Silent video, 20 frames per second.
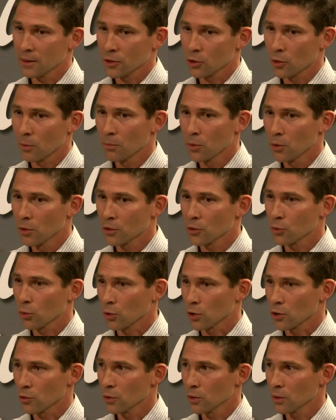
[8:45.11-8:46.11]
some
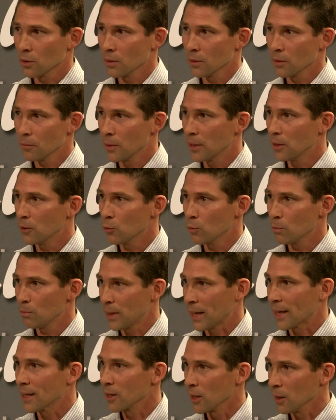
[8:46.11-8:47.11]
bookstores will
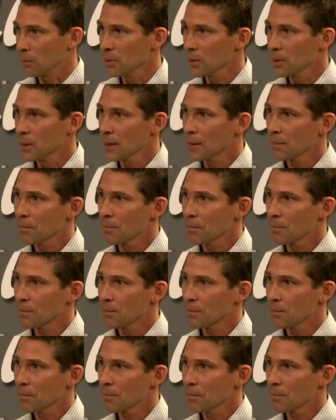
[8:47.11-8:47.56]
pick it up.